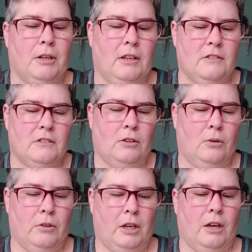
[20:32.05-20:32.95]
And
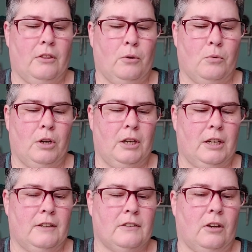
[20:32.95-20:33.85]
so the other one
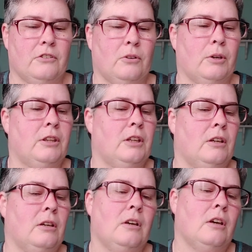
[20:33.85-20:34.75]
is also in
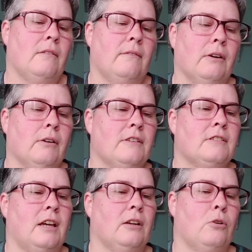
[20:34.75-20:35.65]
the Vera
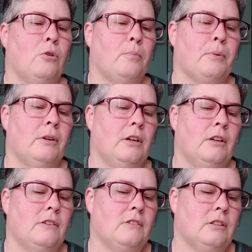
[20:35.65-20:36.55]
Stanhope
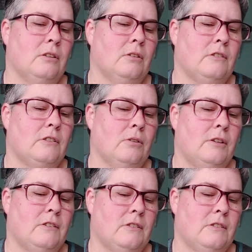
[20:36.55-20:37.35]
series.